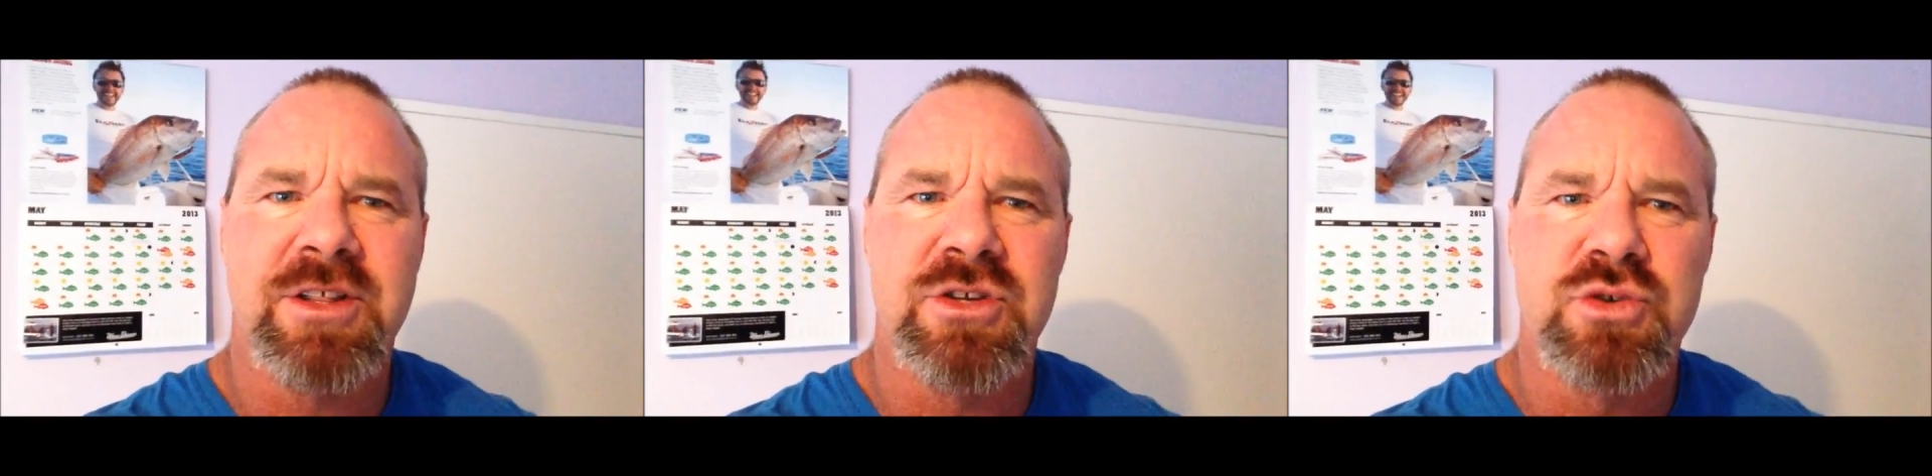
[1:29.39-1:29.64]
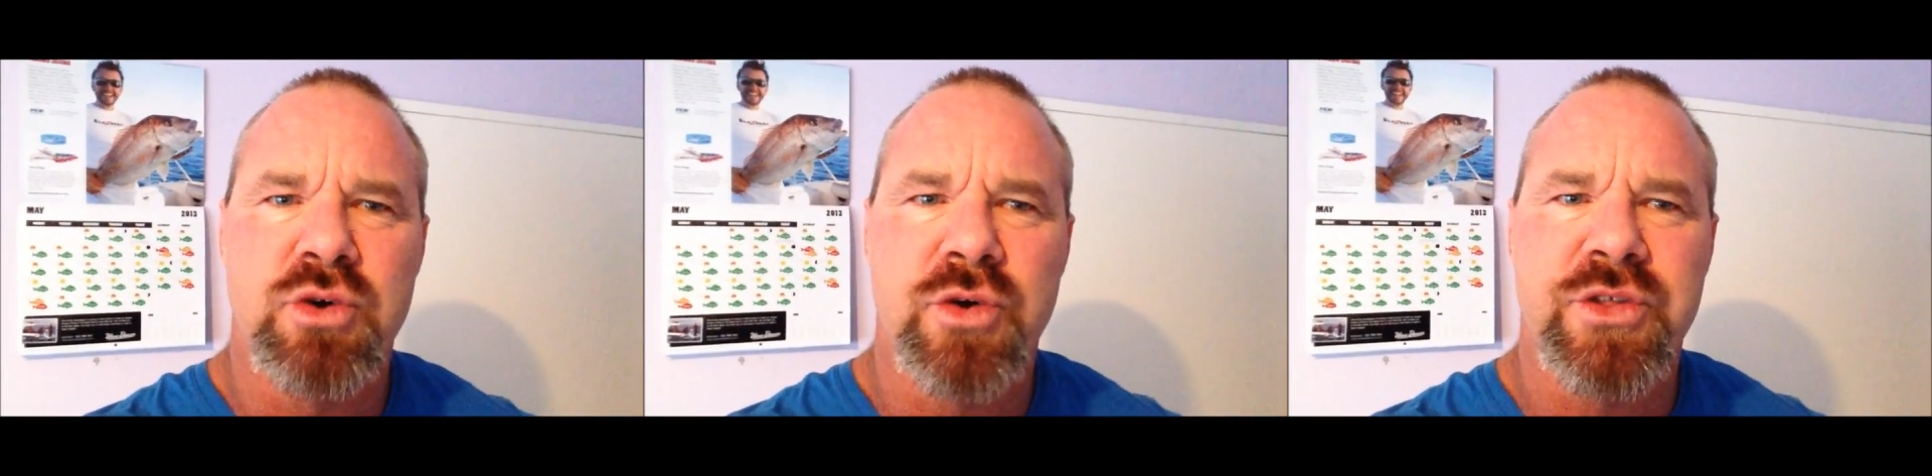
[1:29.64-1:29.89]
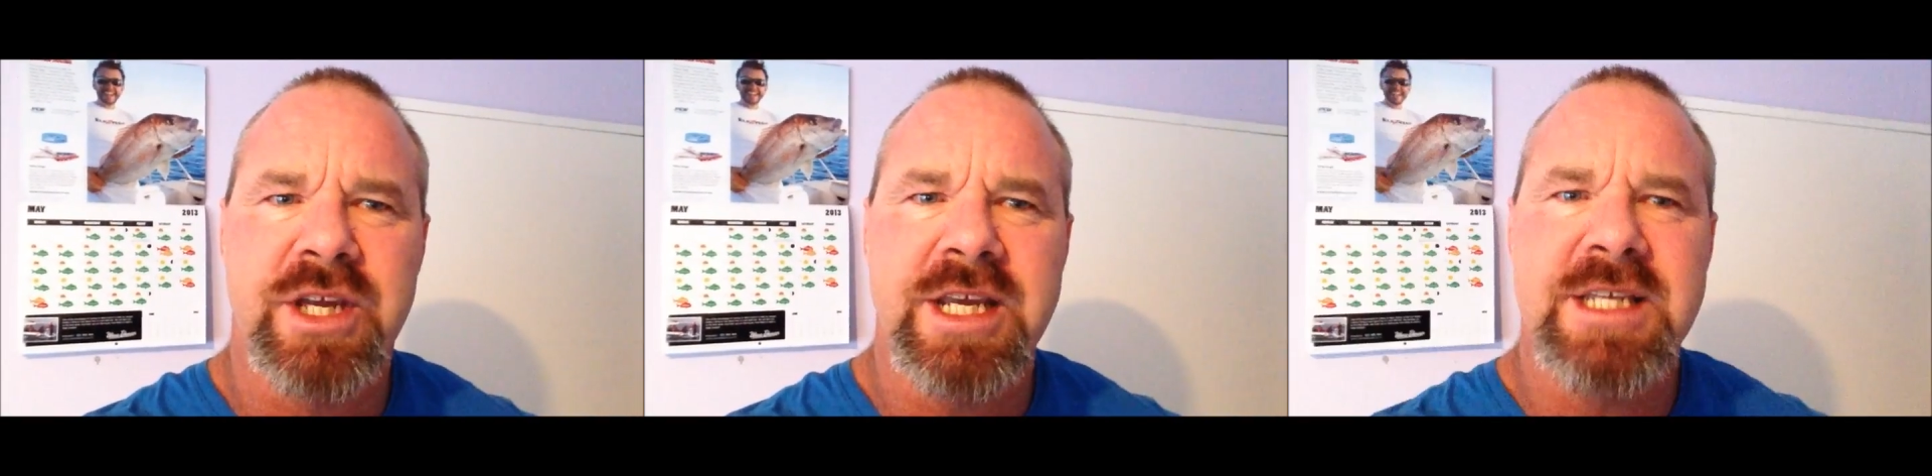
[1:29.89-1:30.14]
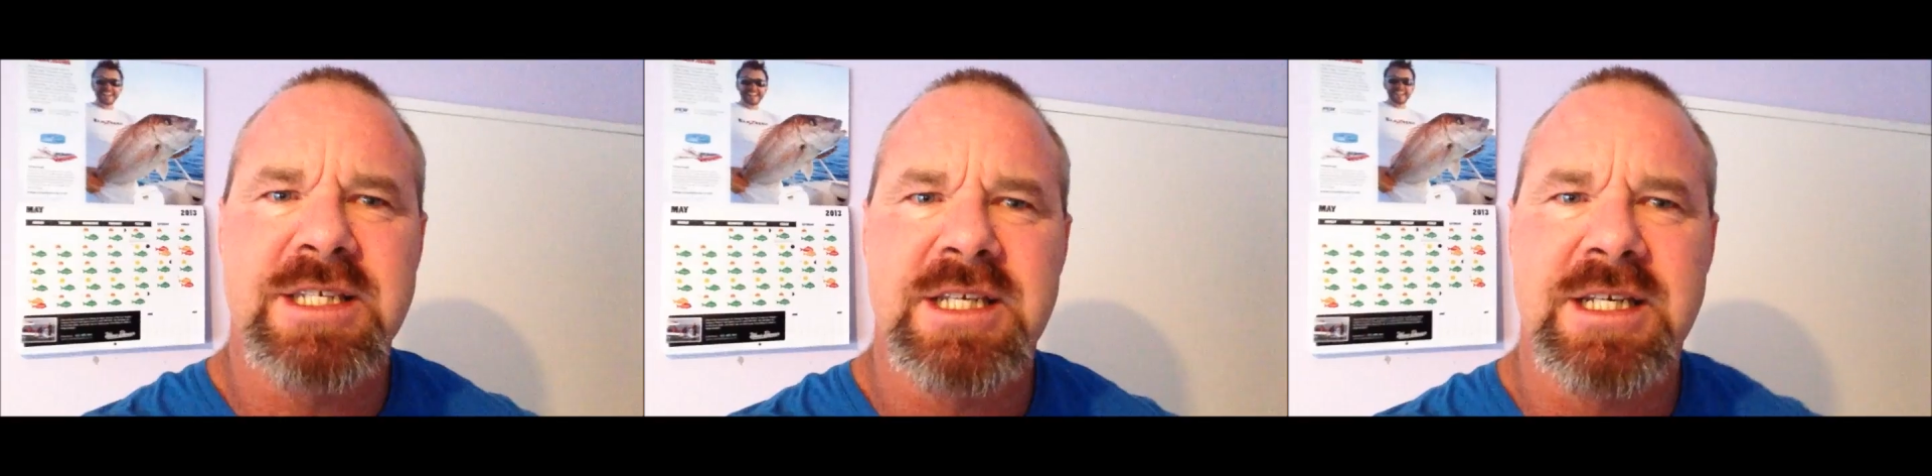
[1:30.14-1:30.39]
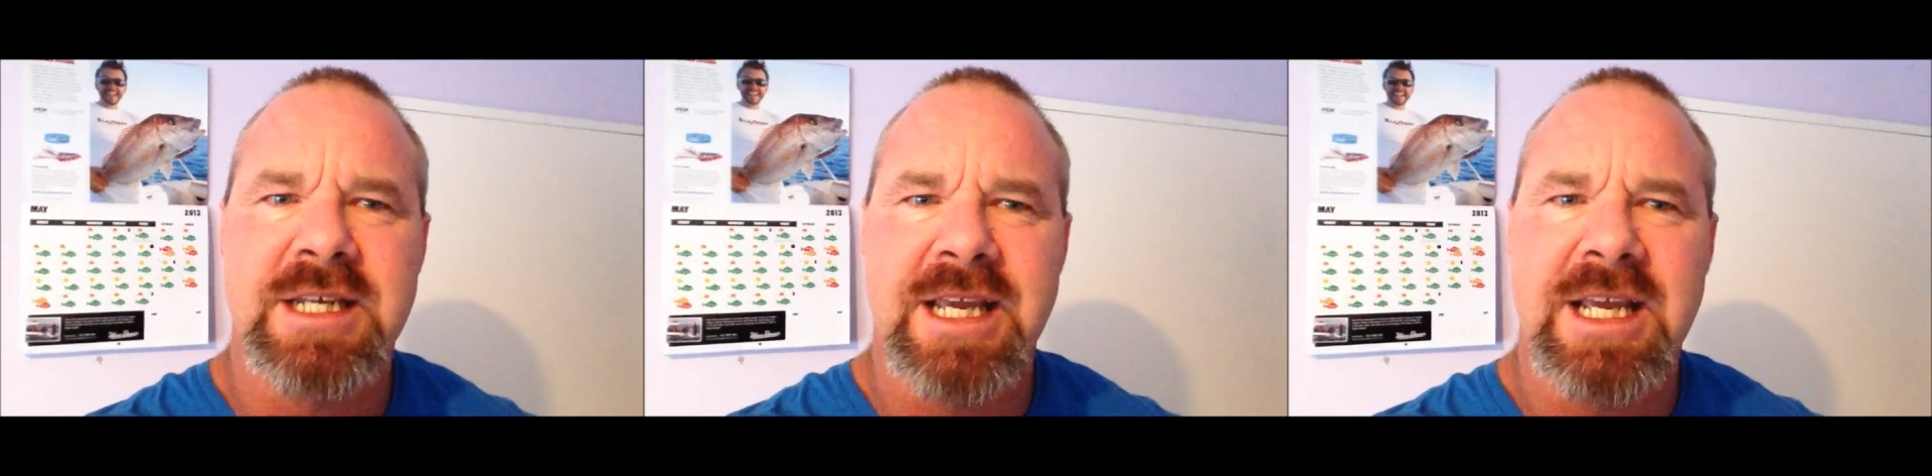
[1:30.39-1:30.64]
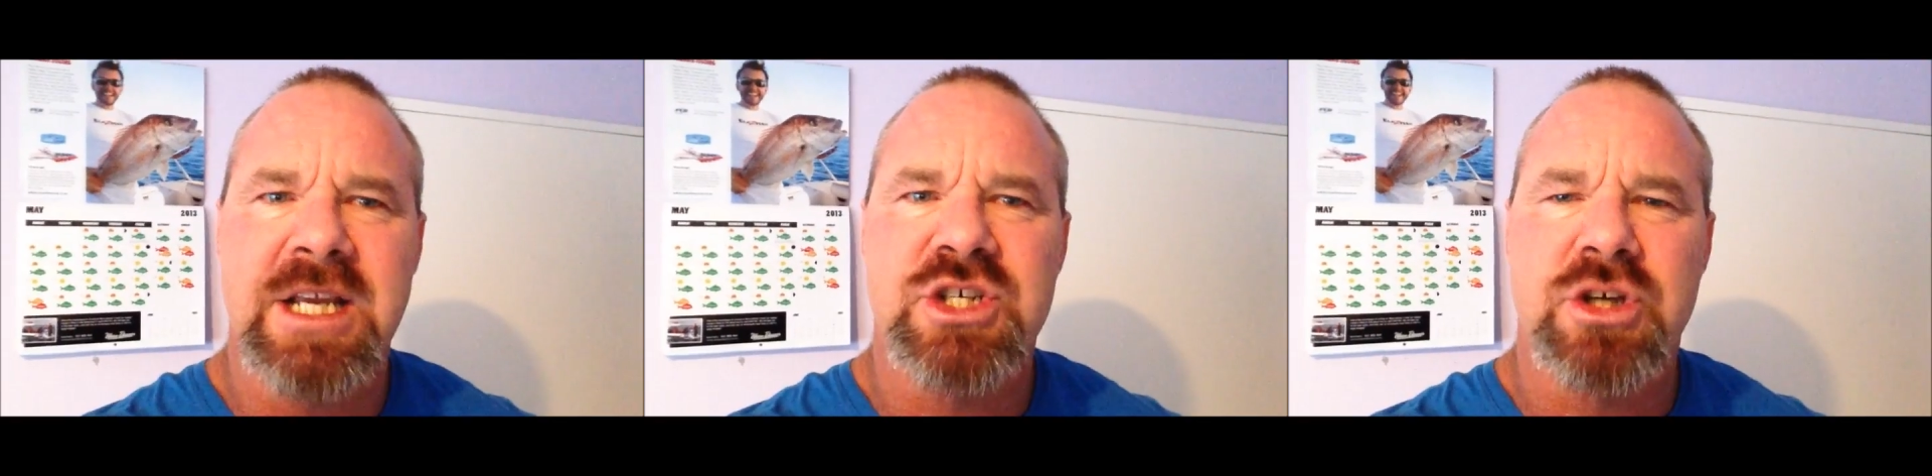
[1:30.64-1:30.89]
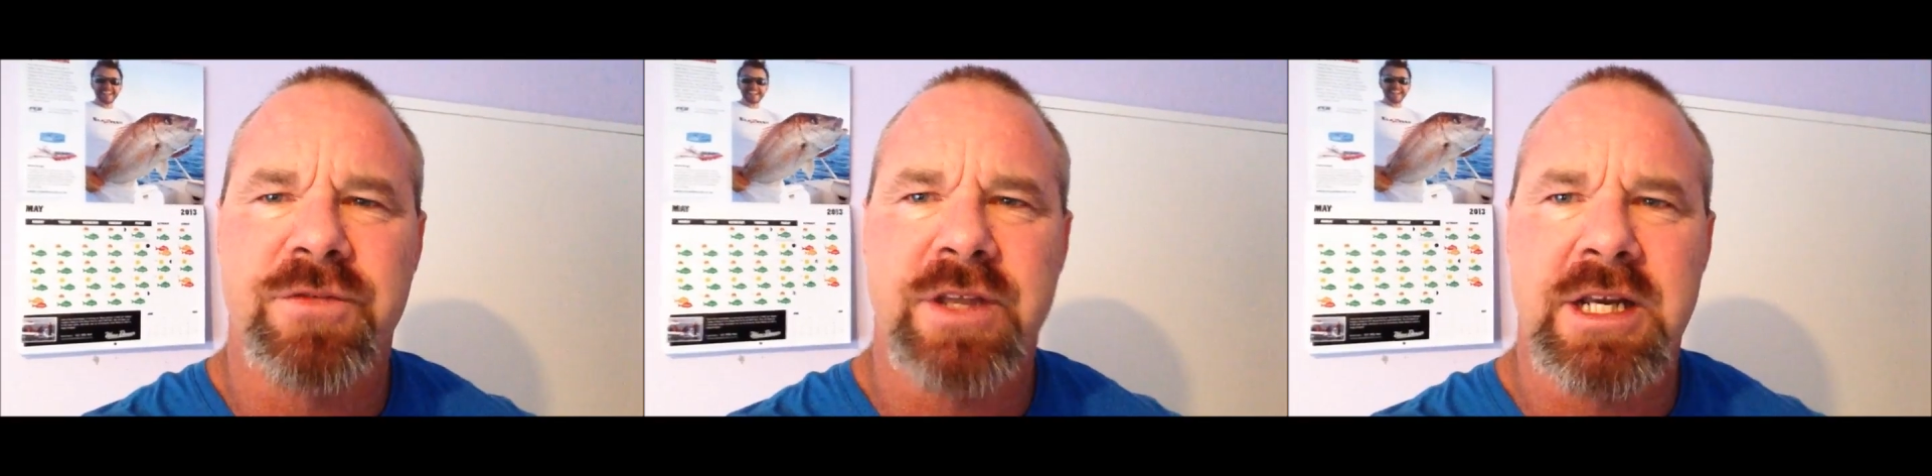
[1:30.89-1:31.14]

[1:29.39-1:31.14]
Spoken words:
the northeastern edge of that